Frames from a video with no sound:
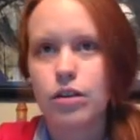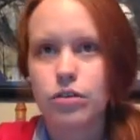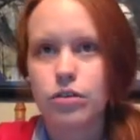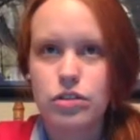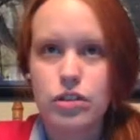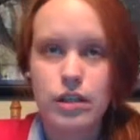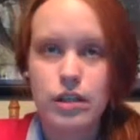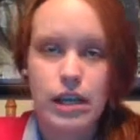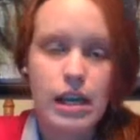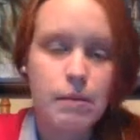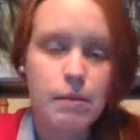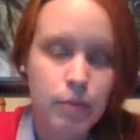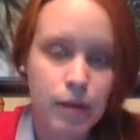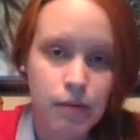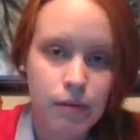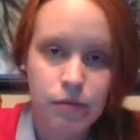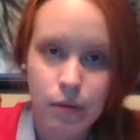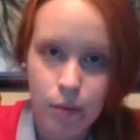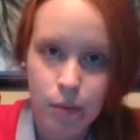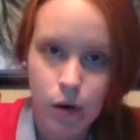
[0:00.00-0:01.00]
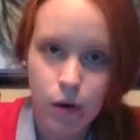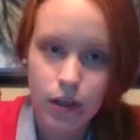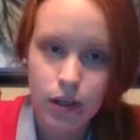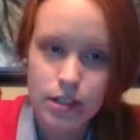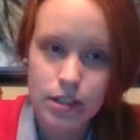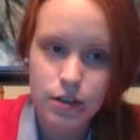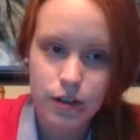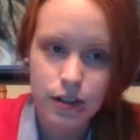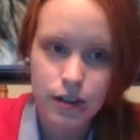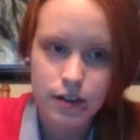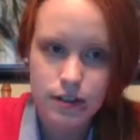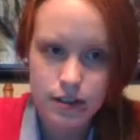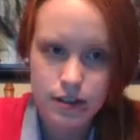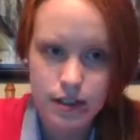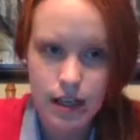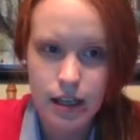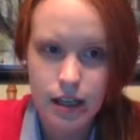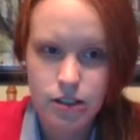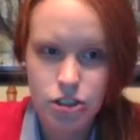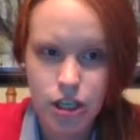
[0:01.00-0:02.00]
to keep them from going to
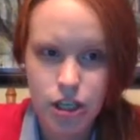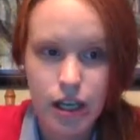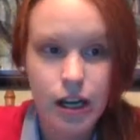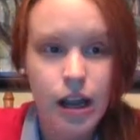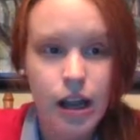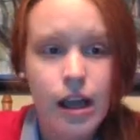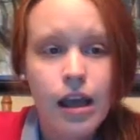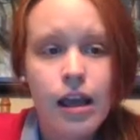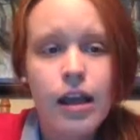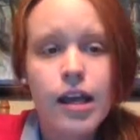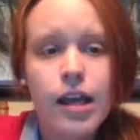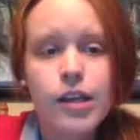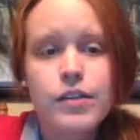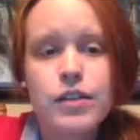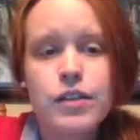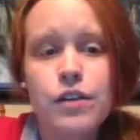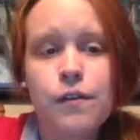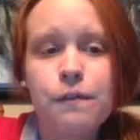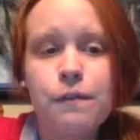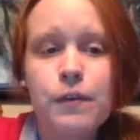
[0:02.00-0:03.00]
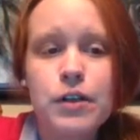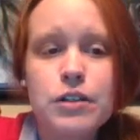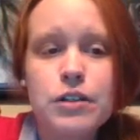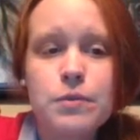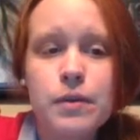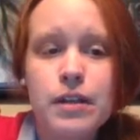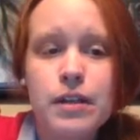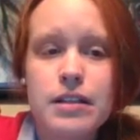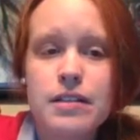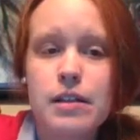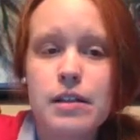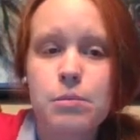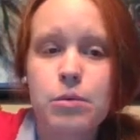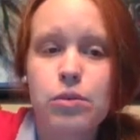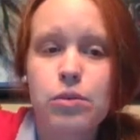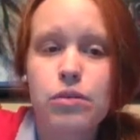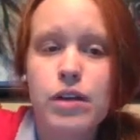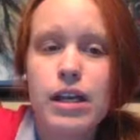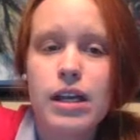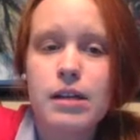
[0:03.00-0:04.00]
extinction. So the first one is the
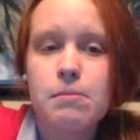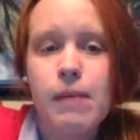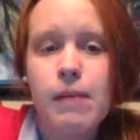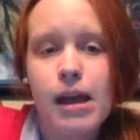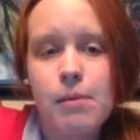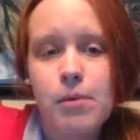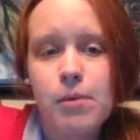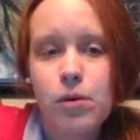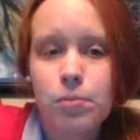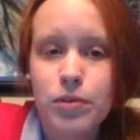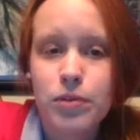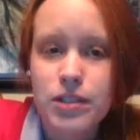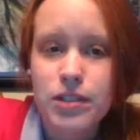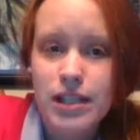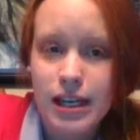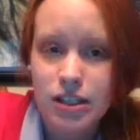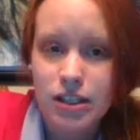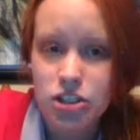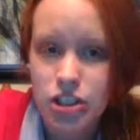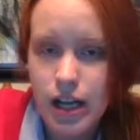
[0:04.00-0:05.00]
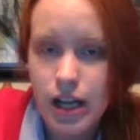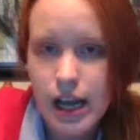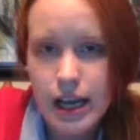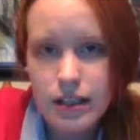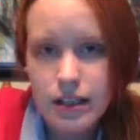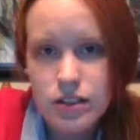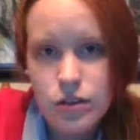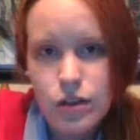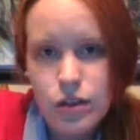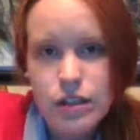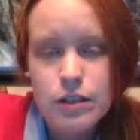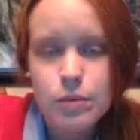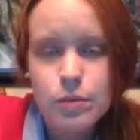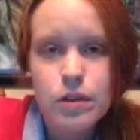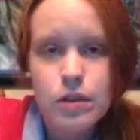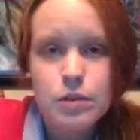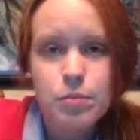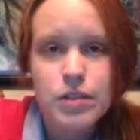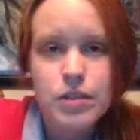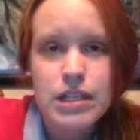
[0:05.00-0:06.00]
Marine Mammal Protection Act. So this one
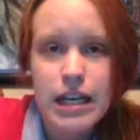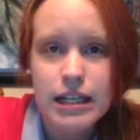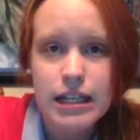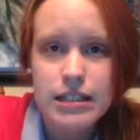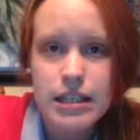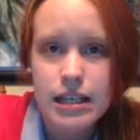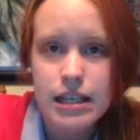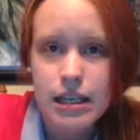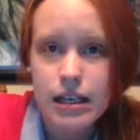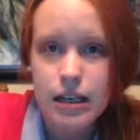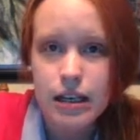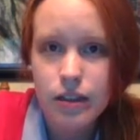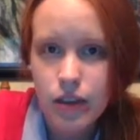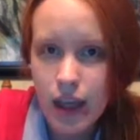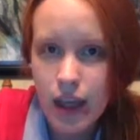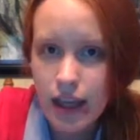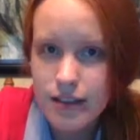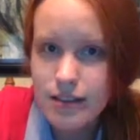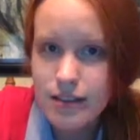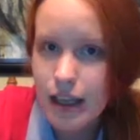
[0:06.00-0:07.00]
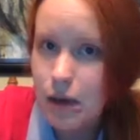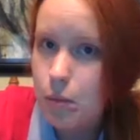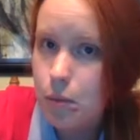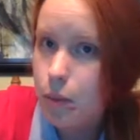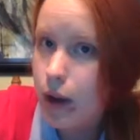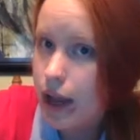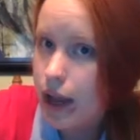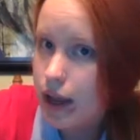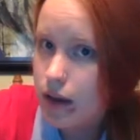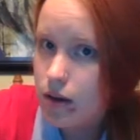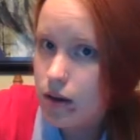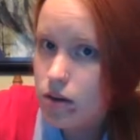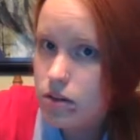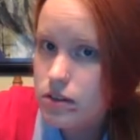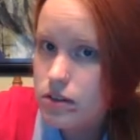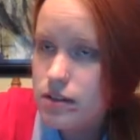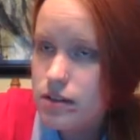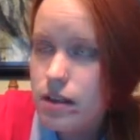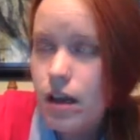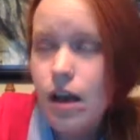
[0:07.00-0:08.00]
is protecting things like
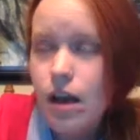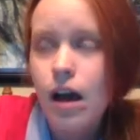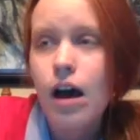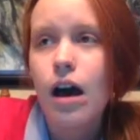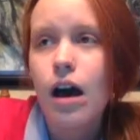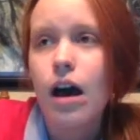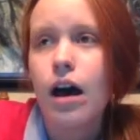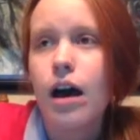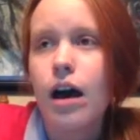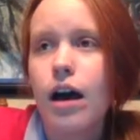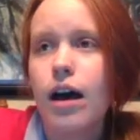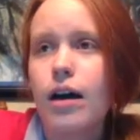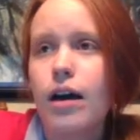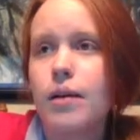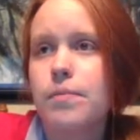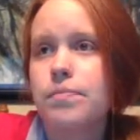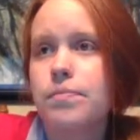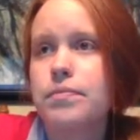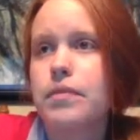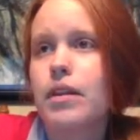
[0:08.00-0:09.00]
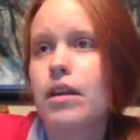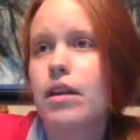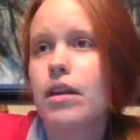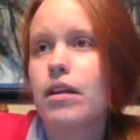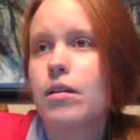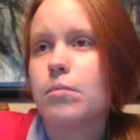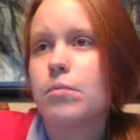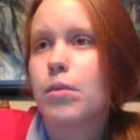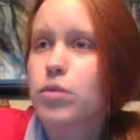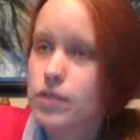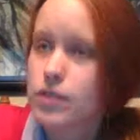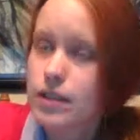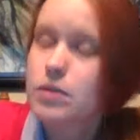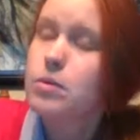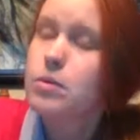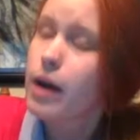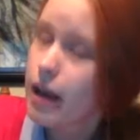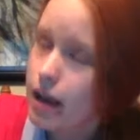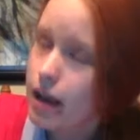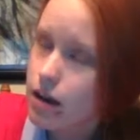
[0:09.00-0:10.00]
whales, mostly
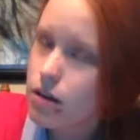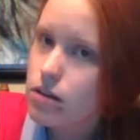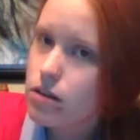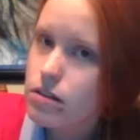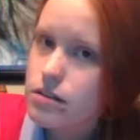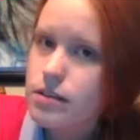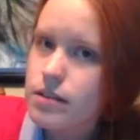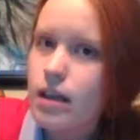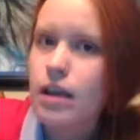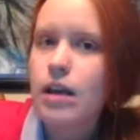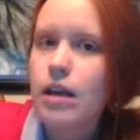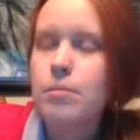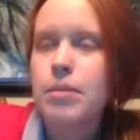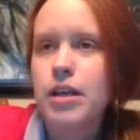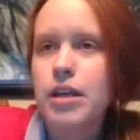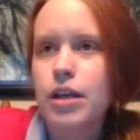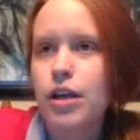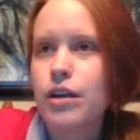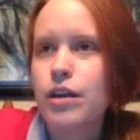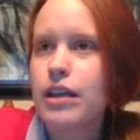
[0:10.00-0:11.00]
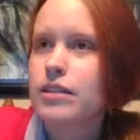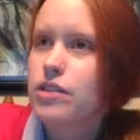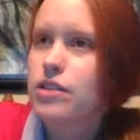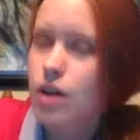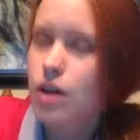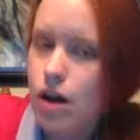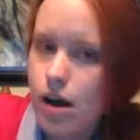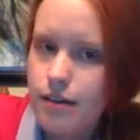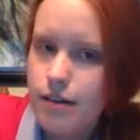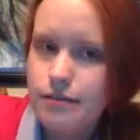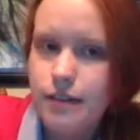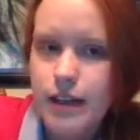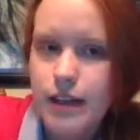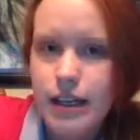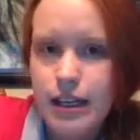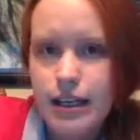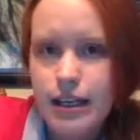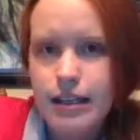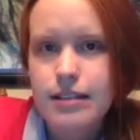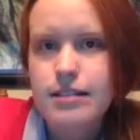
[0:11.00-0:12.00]
whales, but, you know, like
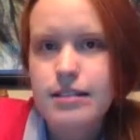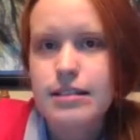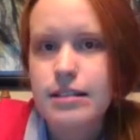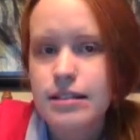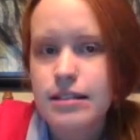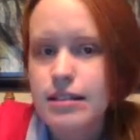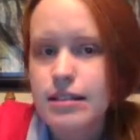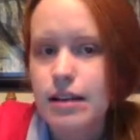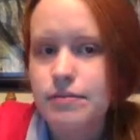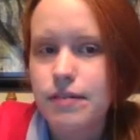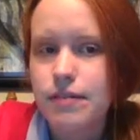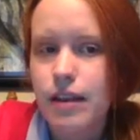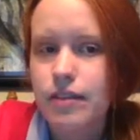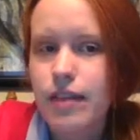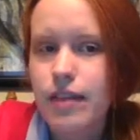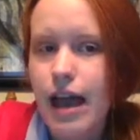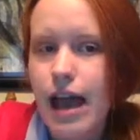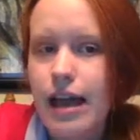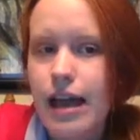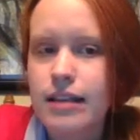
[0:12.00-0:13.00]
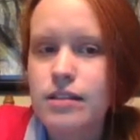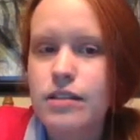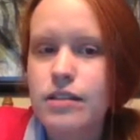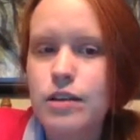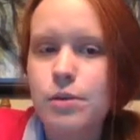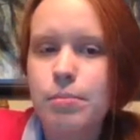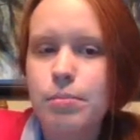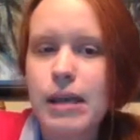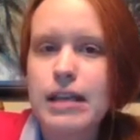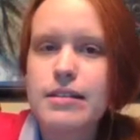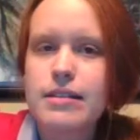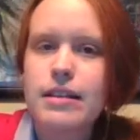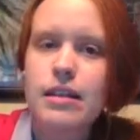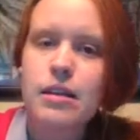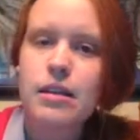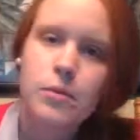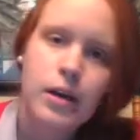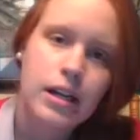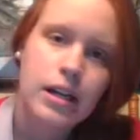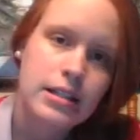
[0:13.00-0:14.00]
dolphins and stuff like that. And so
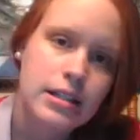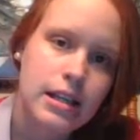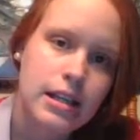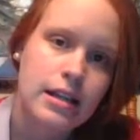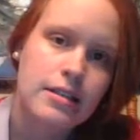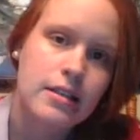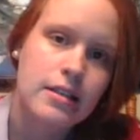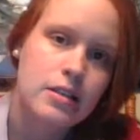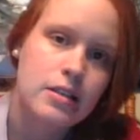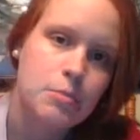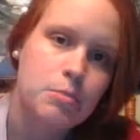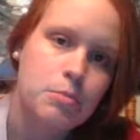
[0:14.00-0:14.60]
basically what it does is it